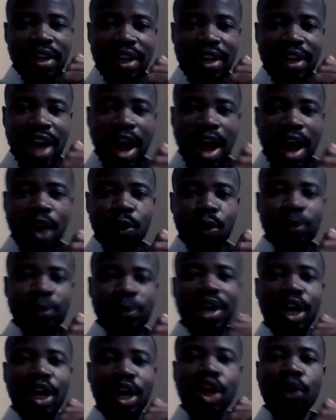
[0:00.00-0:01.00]
now
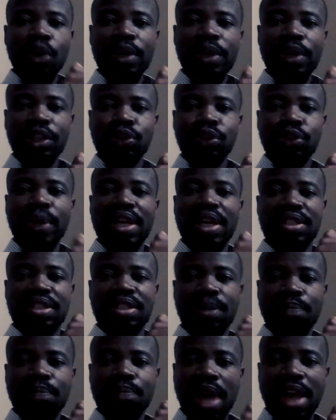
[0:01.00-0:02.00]
we are going to
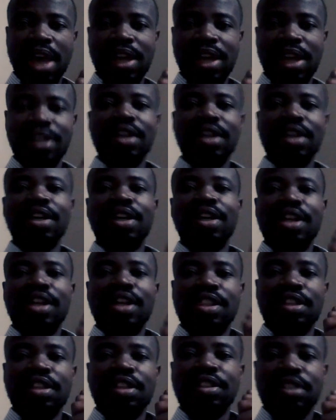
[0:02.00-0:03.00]
examine
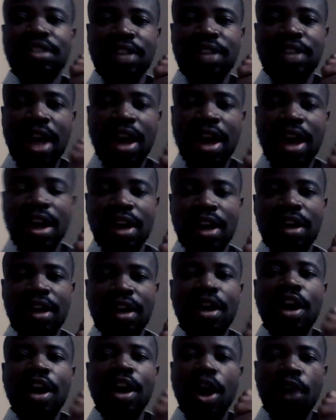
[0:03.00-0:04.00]
the tongue
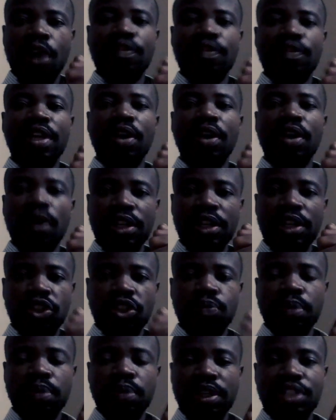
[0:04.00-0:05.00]
of the Holy
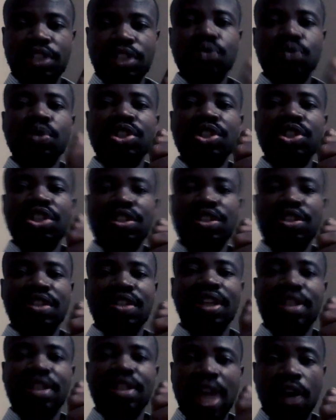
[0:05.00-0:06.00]
Spirit, which is
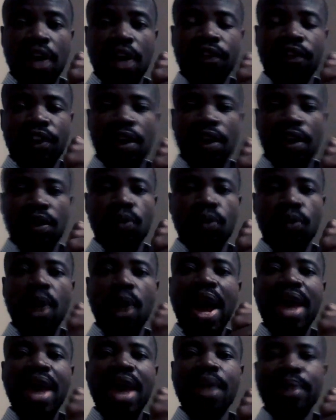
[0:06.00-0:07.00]
the tongue of God.
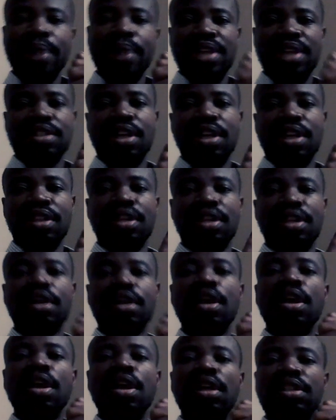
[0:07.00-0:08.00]
Why am I saying
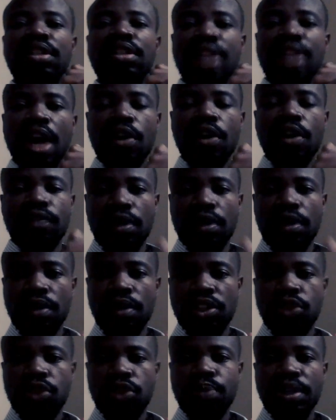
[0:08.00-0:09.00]
the tongue of the
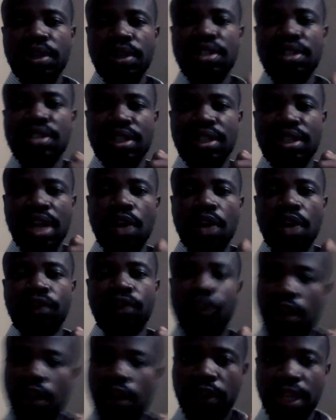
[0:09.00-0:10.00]
Holy Spirit is the tongue
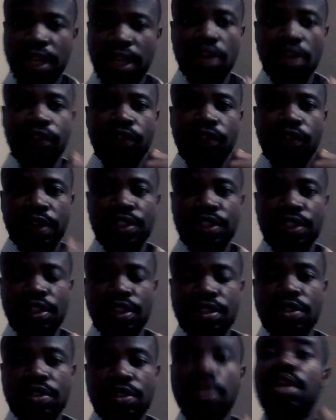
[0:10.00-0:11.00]
of God and of Christ
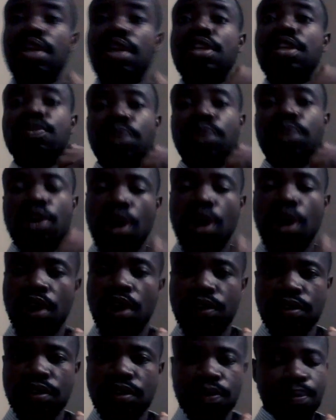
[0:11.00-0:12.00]
Jesus? It is
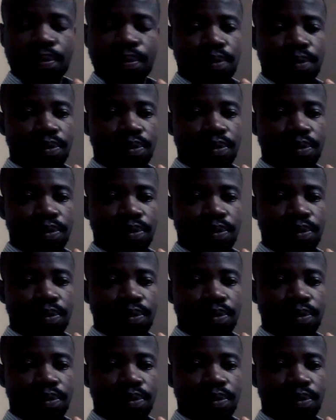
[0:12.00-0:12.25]
because,